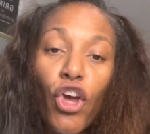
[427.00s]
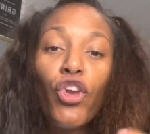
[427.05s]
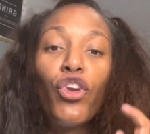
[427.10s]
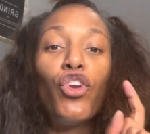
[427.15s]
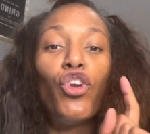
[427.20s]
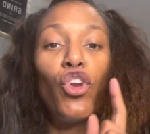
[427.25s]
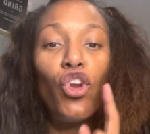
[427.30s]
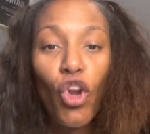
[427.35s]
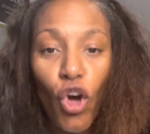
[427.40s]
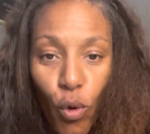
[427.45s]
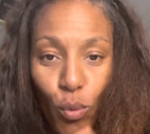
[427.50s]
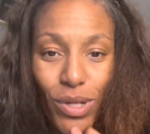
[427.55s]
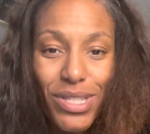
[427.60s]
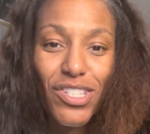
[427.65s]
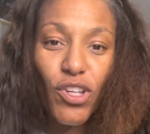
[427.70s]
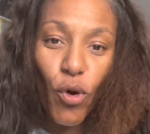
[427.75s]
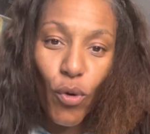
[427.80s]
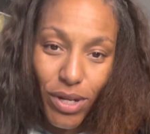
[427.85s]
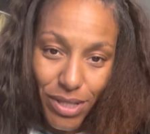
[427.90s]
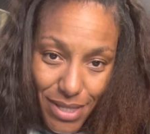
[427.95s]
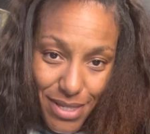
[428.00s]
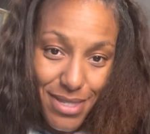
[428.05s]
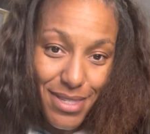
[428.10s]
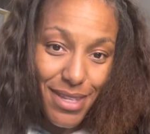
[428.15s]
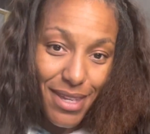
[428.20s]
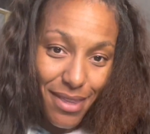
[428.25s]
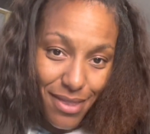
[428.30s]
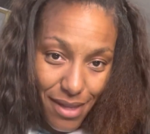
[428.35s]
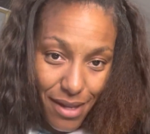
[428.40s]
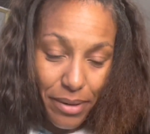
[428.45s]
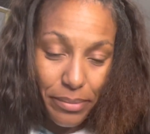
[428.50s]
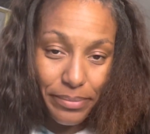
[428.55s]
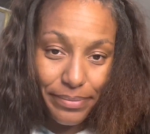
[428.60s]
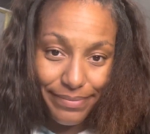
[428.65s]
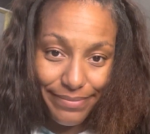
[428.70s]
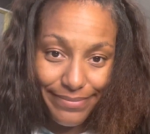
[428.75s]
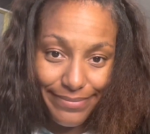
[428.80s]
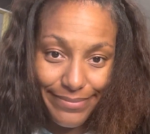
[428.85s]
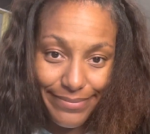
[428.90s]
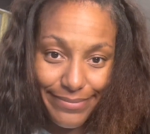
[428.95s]
No one's going to see them.
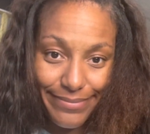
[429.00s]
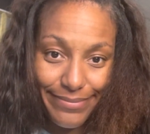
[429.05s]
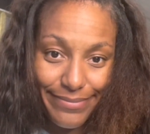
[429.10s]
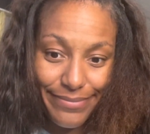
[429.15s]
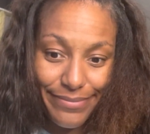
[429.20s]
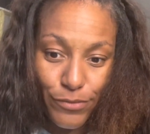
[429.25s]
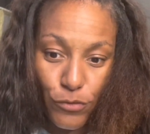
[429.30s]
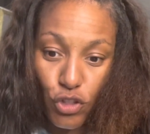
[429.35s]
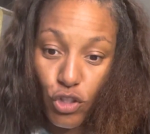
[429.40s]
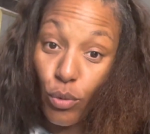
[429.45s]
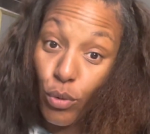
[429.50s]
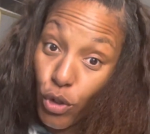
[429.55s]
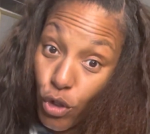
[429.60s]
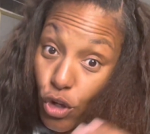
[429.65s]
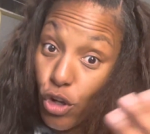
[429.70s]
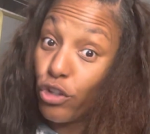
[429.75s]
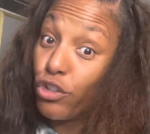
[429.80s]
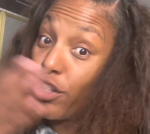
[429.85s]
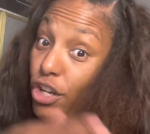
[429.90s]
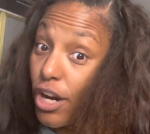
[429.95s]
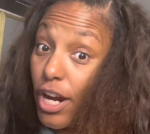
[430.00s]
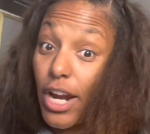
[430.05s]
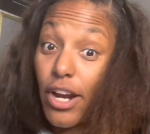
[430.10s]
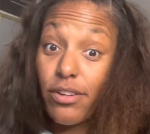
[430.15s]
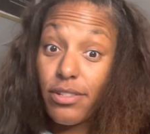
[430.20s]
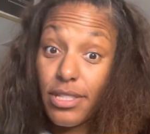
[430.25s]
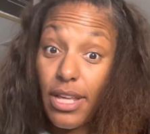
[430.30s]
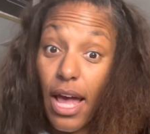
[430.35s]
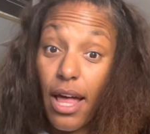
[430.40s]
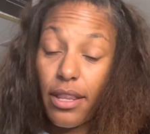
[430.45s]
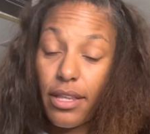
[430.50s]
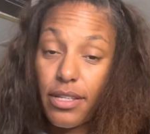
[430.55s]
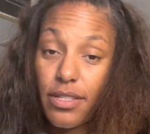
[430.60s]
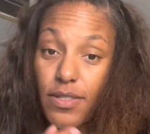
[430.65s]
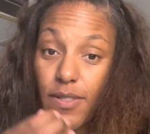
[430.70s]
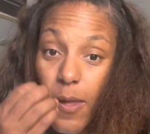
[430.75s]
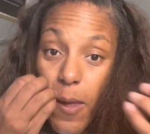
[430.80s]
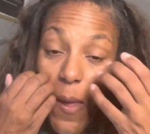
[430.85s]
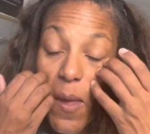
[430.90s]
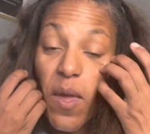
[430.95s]
So when you go to your hairstylist
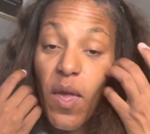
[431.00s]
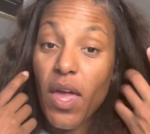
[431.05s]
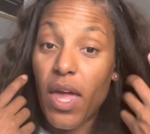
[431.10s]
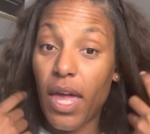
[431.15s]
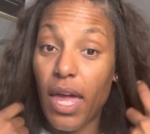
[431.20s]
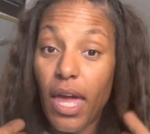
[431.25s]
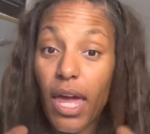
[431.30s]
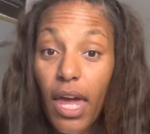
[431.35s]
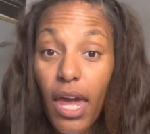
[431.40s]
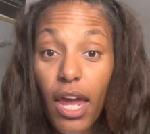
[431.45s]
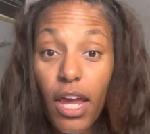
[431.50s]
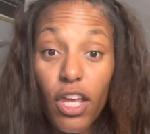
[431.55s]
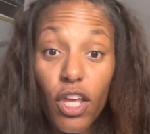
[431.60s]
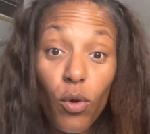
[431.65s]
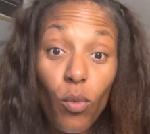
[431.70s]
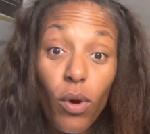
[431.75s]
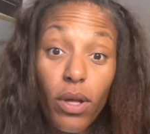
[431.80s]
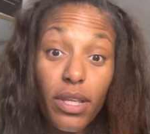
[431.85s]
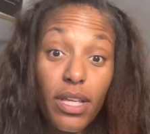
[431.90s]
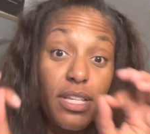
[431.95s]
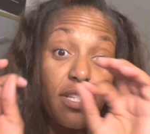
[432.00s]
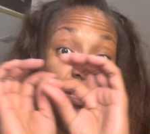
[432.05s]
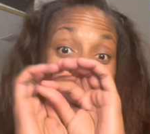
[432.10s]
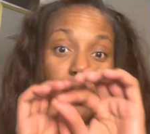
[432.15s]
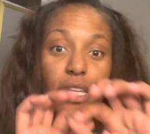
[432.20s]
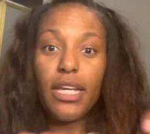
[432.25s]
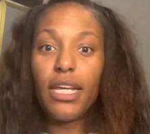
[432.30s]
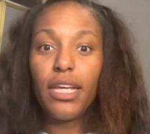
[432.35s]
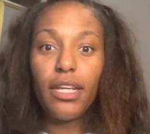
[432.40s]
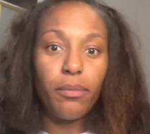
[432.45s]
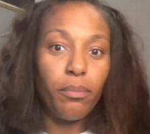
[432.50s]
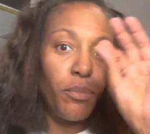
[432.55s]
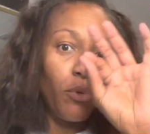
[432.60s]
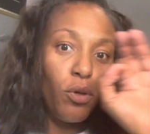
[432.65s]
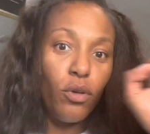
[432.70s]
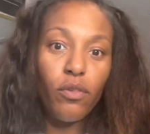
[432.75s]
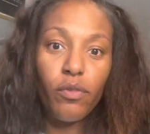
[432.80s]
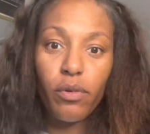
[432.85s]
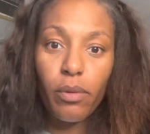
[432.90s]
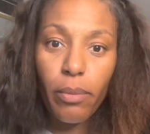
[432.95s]
and you want these neat,
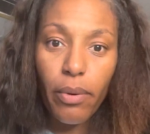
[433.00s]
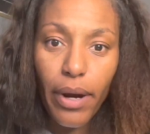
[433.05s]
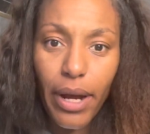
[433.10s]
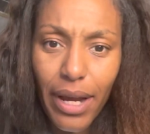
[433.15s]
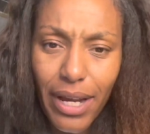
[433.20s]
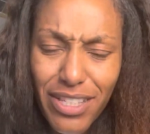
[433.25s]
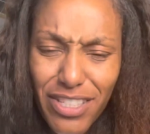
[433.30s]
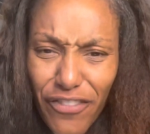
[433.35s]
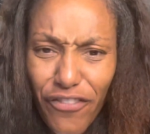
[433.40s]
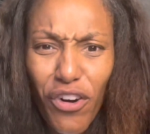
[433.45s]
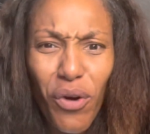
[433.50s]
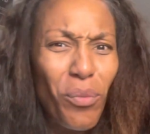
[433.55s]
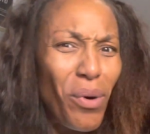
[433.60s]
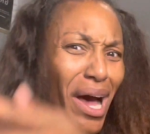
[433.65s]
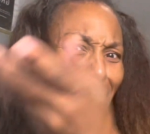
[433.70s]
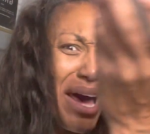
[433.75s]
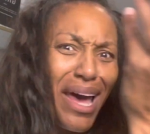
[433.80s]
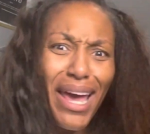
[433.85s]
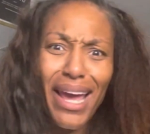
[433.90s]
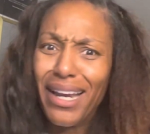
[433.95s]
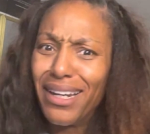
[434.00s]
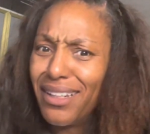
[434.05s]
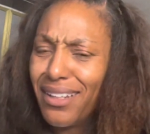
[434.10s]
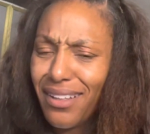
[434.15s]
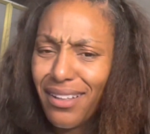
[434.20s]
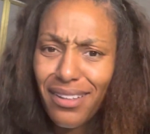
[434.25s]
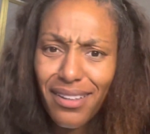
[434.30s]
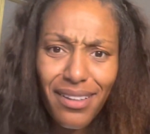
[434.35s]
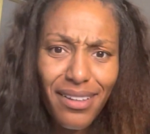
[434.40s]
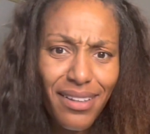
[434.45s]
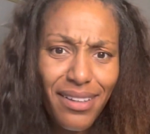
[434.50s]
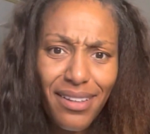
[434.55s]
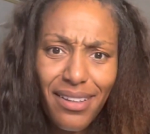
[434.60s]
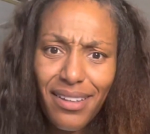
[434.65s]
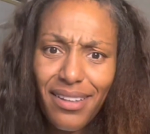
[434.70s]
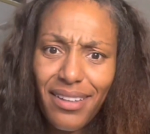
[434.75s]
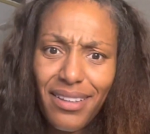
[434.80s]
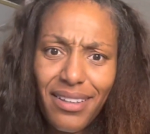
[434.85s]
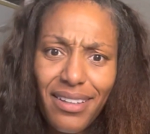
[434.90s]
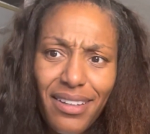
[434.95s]
beautiful braids, for what?
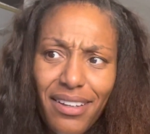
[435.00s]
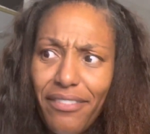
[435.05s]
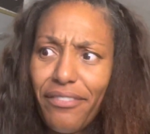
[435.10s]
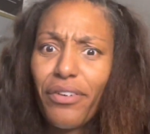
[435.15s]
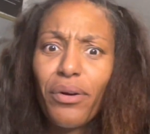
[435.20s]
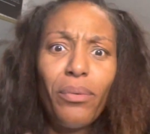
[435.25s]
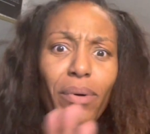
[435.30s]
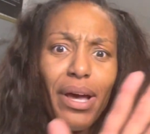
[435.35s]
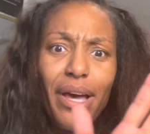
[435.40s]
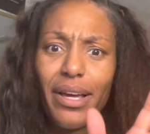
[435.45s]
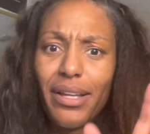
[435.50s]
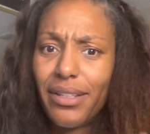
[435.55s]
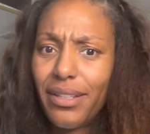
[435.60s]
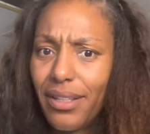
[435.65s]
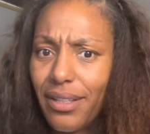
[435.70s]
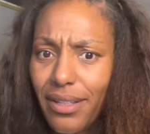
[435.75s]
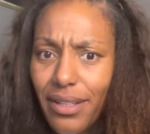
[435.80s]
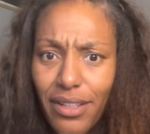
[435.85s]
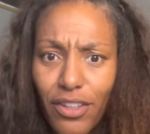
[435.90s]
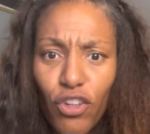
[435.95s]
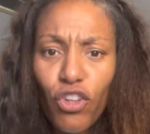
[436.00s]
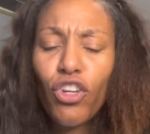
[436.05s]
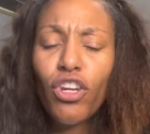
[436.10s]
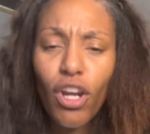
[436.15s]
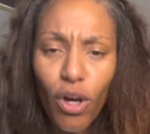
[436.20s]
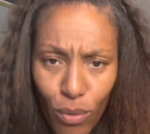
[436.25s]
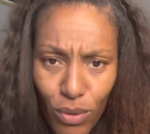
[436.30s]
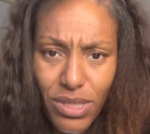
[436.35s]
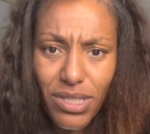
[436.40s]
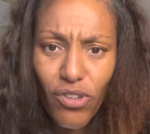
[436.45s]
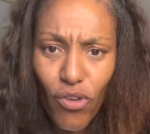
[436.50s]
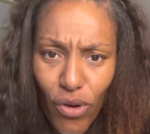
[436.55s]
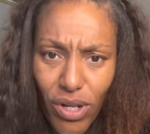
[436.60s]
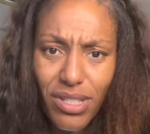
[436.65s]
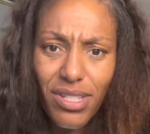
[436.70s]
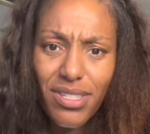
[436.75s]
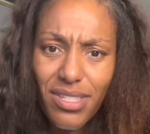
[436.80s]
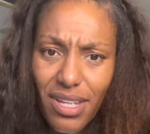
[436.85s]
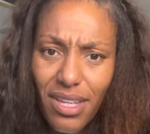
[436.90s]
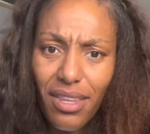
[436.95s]
For what? No one's going
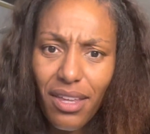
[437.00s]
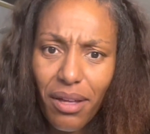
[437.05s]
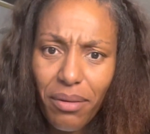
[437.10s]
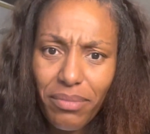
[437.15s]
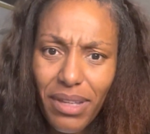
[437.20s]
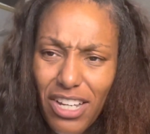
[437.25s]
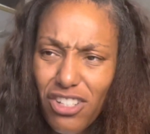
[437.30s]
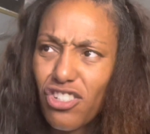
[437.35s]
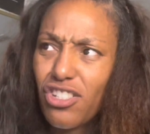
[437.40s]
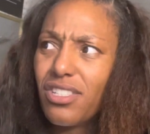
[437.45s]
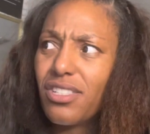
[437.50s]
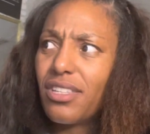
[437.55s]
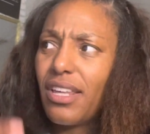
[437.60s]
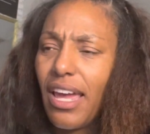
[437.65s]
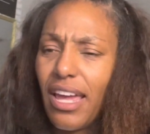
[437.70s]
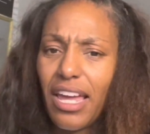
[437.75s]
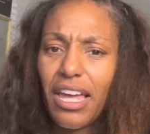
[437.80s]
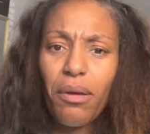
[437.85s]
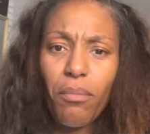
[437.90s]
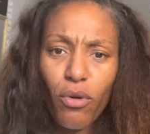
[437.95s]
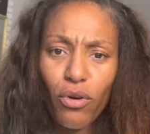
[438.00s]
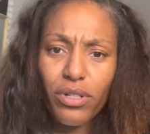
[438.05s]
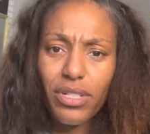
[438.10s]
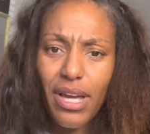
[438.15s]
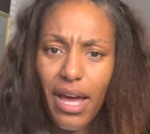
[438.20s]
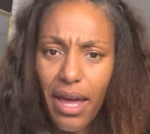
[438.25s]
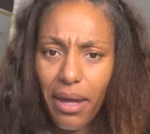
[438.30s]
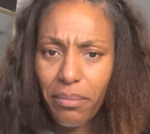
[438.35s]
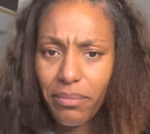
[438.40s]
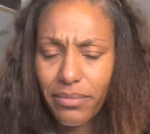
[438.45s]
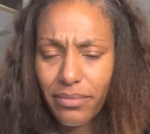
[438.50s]
to see them. That's just taking more time.